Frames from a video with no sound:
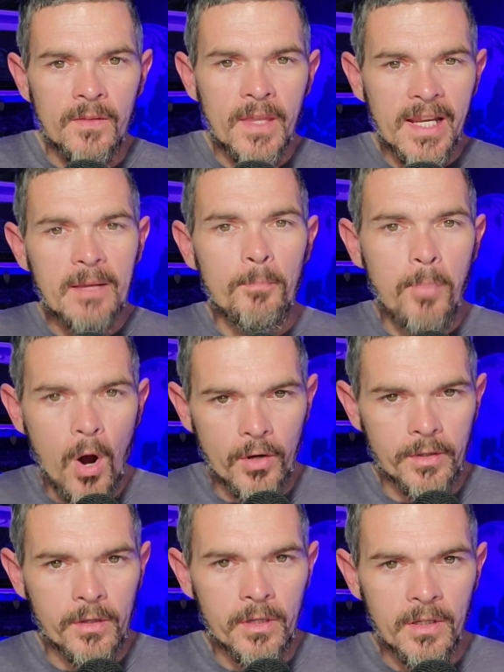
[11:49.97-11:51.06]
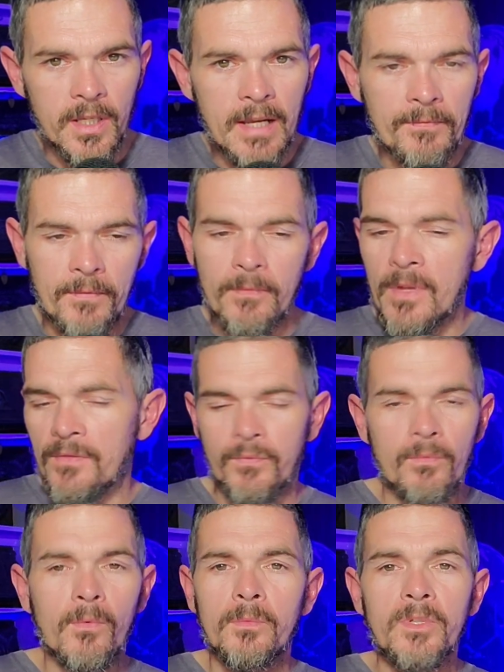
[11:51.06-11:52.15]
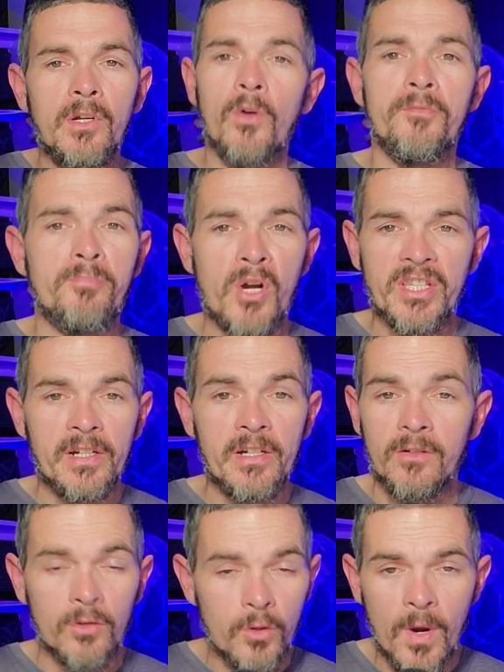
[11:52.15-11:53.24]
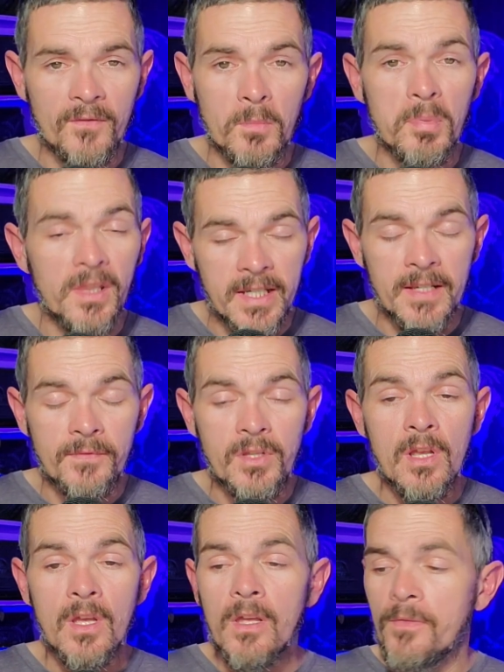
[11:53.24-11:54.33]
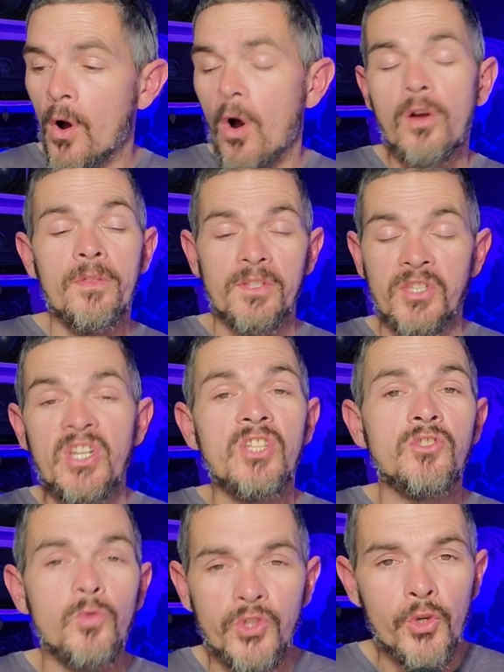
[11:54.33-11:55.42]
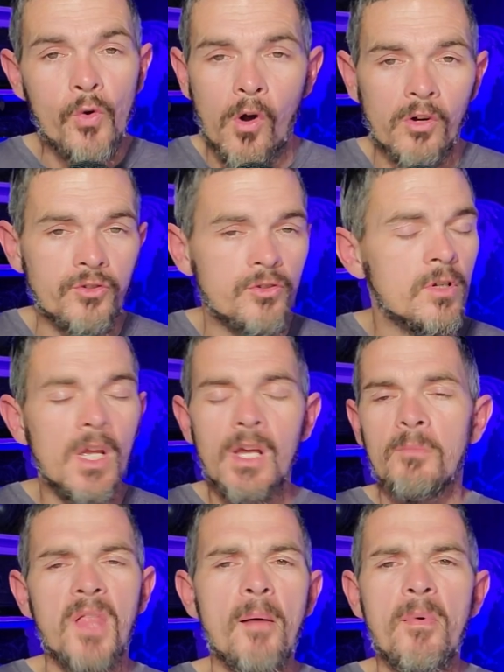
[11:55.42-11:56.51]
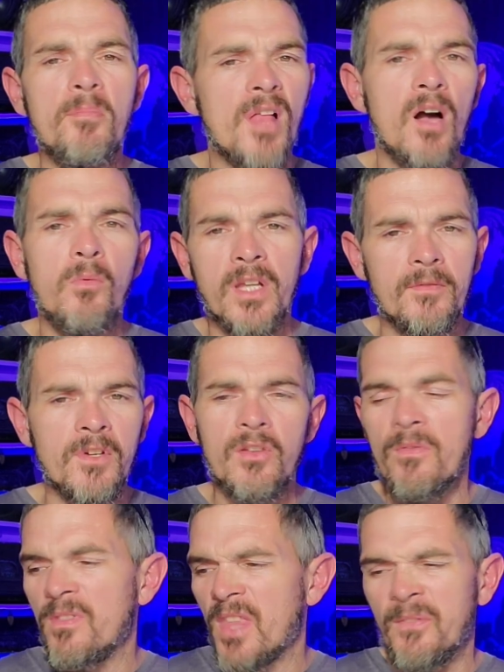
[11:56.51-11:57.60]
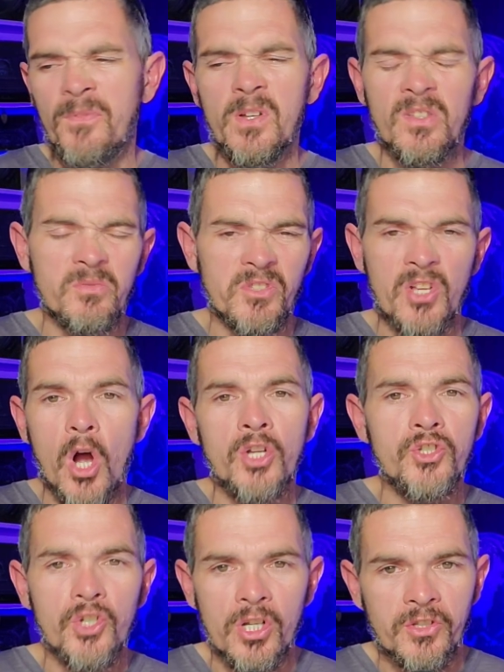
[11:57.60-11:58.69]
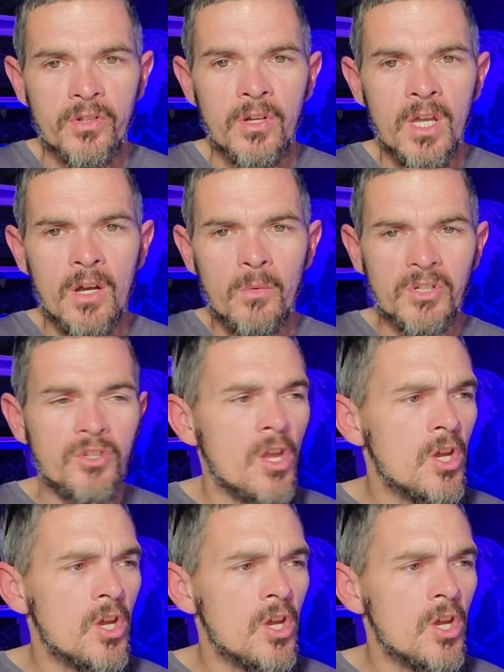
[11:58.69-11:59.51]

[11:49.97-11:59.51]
they get pardoned. If you know, the president or whoever believes the sentence was too harsh, blah blah blah, whatever they feel it was an unjust, which